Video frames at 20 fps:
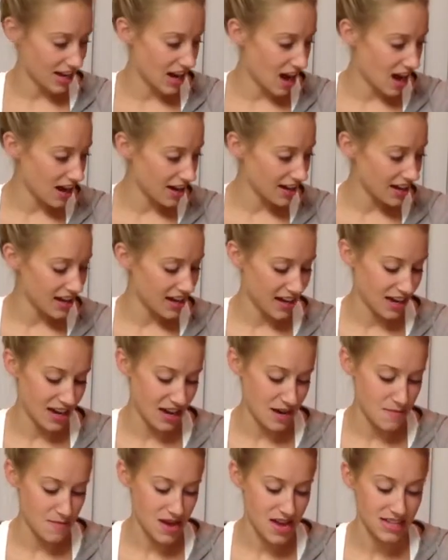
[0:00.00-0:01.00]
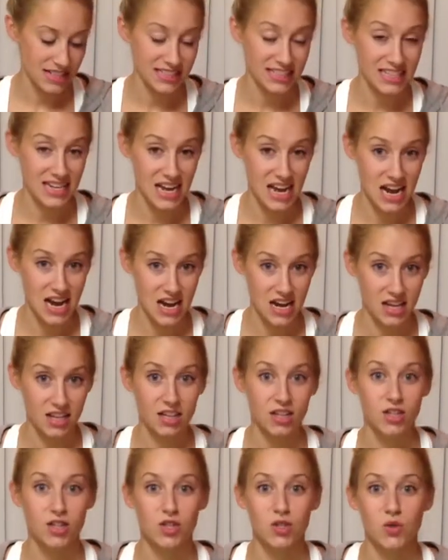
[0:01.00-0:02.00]
Alright, I am today
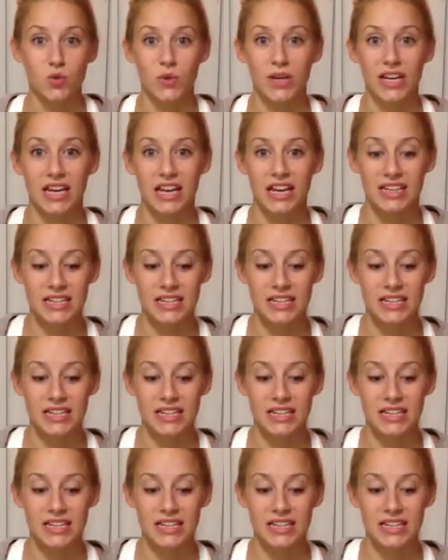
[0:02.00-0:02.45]
doing